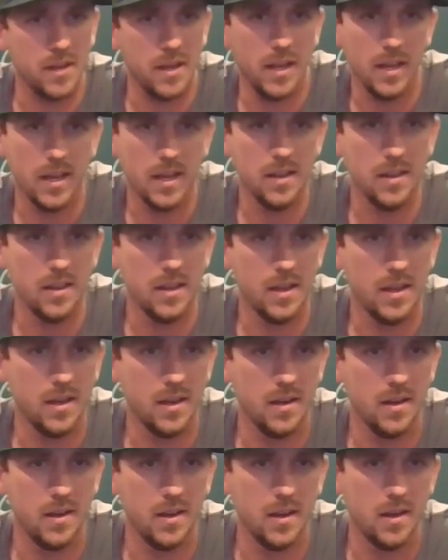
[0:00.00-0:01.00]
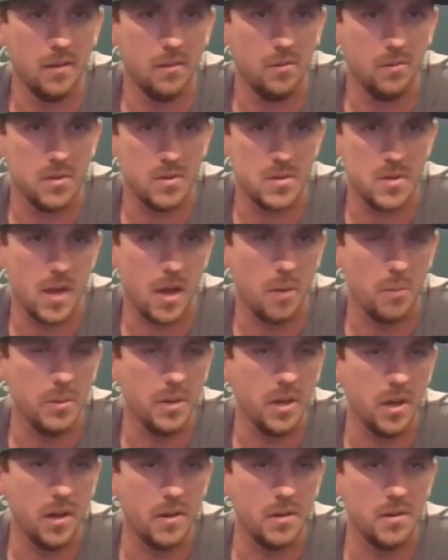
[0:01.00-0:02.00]
and then uh, I'll be
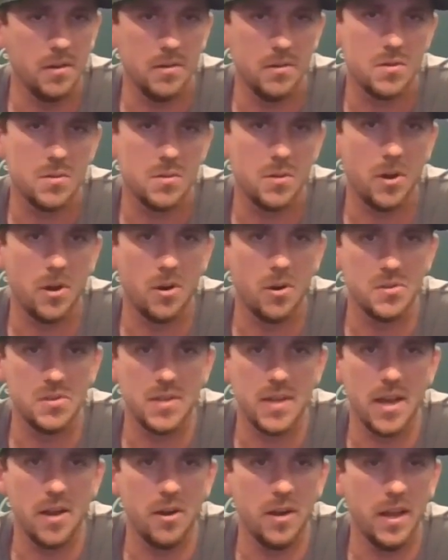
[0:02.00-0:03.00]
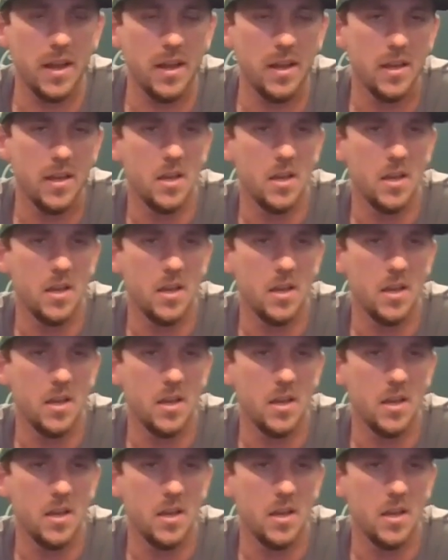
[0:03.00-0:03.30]
on tomorrow, Saturday.